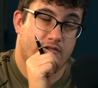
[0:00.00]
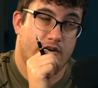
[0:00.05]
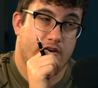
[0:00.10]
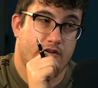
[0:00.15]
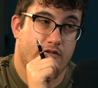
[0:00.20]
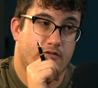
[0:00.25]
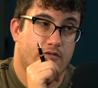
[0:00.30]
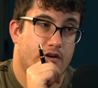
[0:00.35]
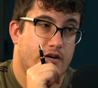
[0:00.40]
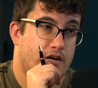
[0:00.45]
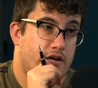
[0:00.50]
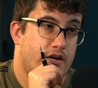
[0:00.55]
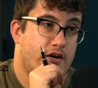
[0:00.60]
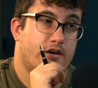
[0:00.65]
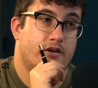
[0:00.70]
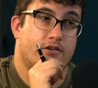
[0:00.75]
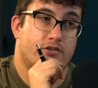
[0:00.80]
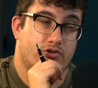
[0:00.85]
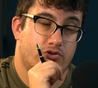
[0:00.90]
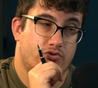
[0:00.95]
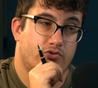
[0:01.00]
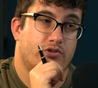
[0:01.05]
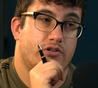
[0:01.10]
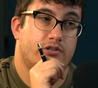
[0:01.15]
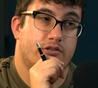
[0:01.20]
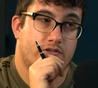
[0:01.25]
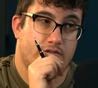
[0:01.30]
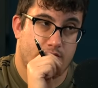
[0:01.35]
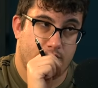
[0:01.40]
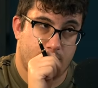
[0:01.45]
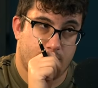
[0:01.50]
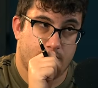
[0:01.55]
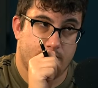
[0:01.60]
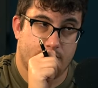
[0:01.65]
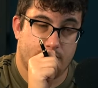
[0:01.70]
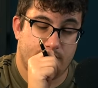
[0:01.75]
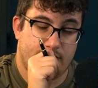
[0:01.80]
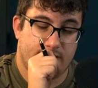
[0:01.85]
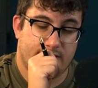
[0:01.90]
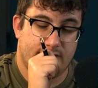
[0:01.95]
you know, a year, two years, you know, mm. we
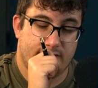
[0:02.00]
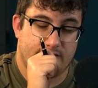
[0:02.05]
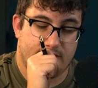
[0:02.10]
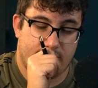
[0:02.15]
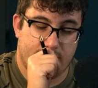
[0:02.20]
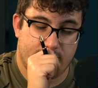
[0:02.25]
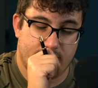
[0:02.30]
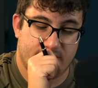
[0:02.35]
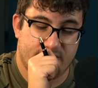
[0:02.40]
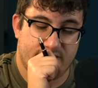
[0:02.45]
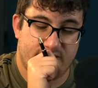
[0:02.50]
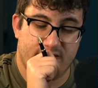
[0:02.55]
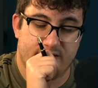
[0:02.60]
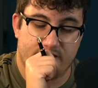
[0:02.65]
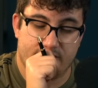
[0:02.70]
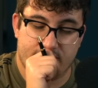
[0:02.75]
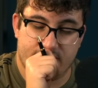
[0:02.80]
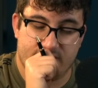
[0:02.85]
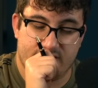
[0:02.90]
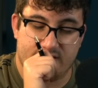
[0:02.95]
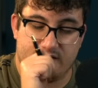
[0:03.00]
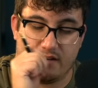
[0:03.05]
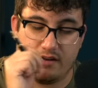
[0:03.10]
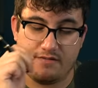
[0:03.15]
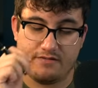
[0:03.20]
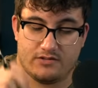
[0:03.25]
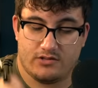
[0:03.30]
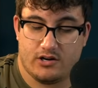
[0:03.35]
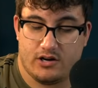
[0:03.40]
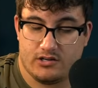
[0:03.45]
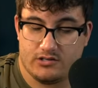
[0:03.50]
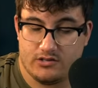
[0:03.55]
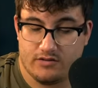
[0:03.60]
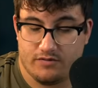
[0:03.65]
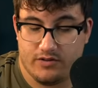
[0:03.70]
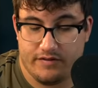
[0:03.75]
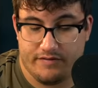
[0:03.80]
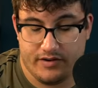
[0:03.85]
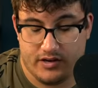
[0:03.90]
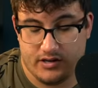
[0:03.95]
should get those annual increases, life cost of
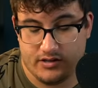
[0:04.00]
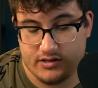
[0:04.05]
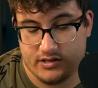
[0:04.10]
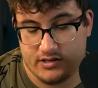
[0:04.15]
living at